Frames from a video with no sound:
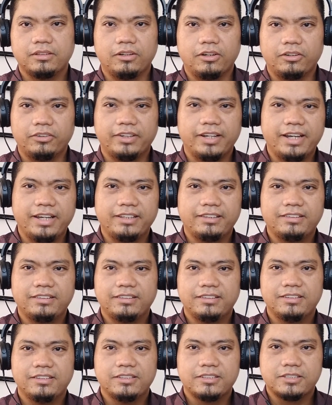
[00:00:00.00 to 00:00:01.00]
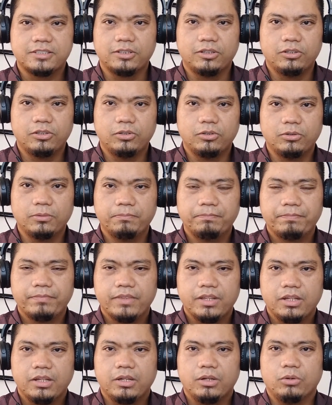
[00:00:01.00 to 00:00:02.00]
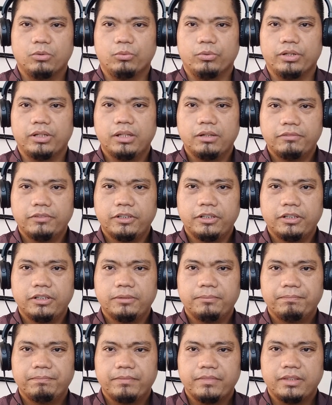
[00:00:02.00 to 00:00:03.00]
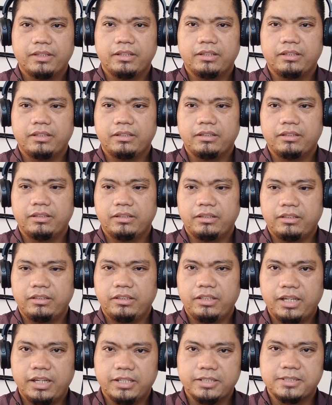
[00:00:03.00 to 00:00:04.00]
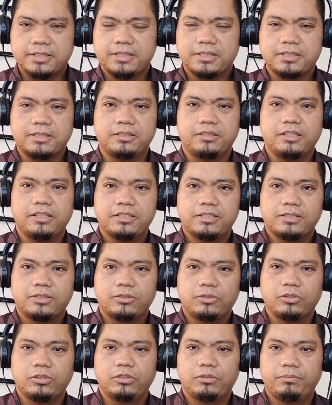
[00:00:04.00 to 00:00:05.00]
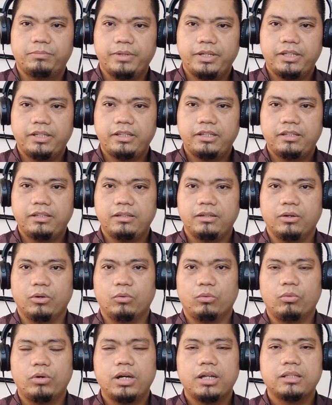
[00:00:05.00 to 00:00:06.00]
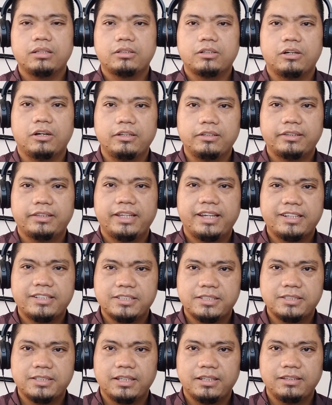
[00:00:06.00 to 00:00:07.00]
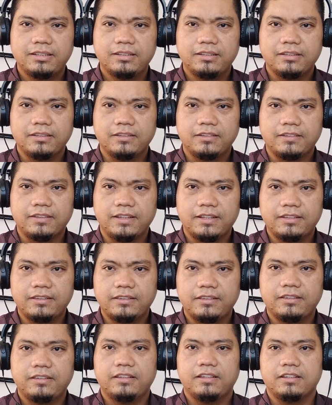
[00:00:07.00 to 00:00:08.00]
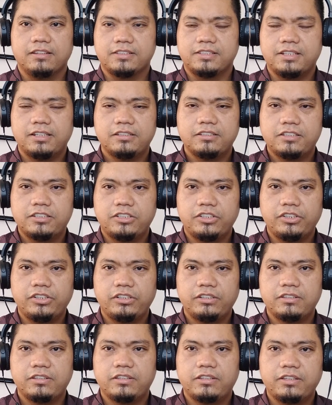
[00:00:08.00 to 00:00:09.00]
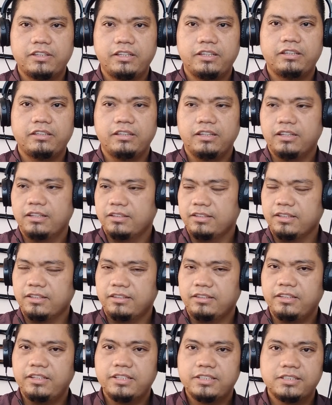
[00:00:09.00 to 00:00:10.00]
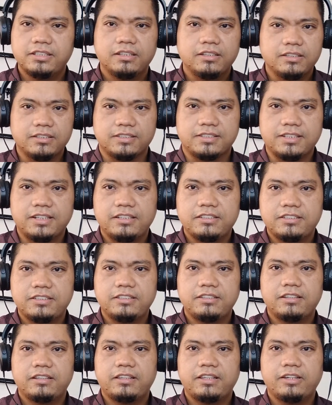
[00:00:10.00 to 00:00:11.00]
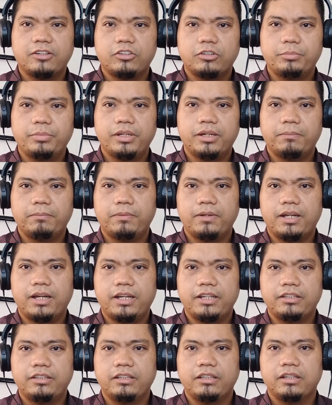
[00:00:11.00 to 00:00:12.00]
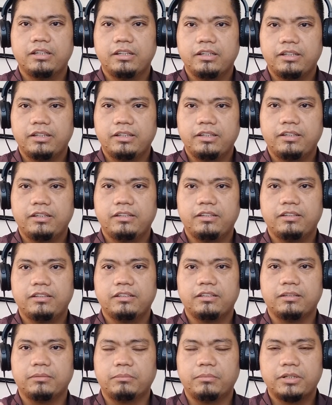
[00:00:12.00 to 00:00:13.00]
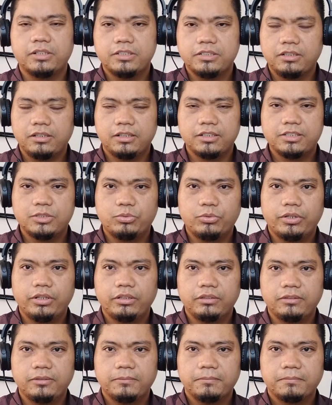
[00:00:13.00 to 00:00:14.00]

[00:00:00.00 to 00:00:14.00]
Alright, so whenever, yes, this could be one context that Zanshin thing, that this Zanshin thing could be applied in the martial arts world,